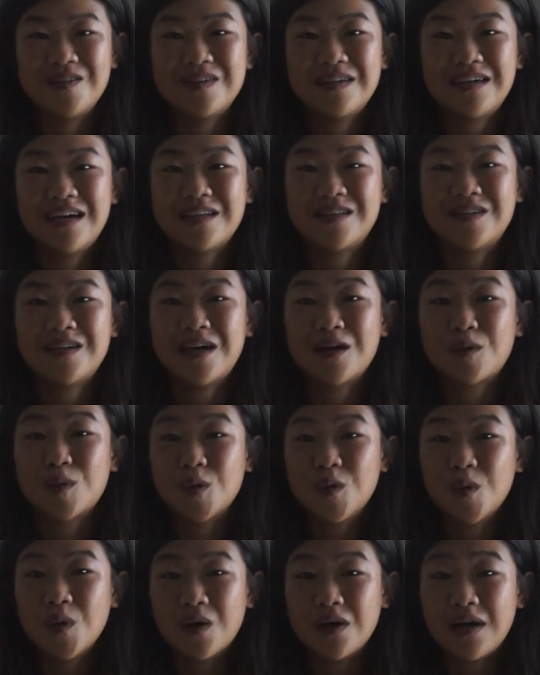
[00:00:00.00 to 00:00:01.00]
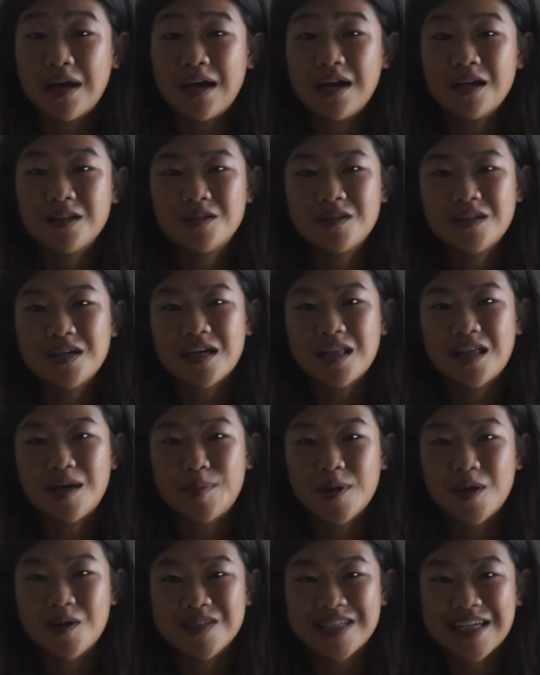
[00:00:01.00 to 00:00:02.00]
get to Ecuador and to the
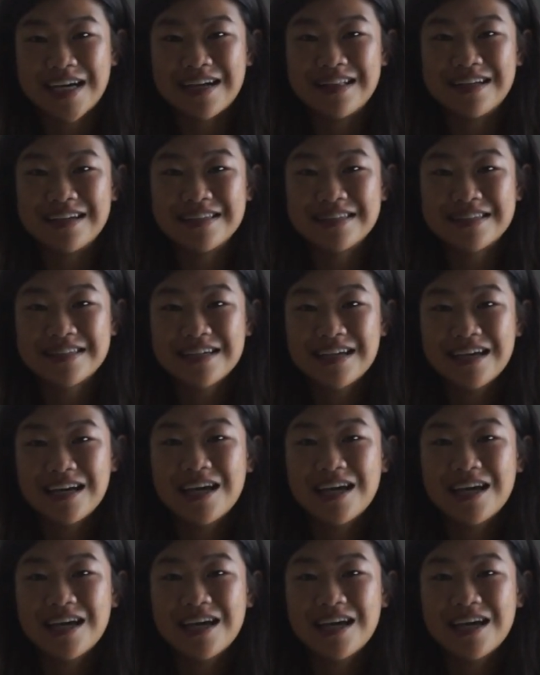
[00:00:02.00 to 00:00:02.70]
Galapagos Islands?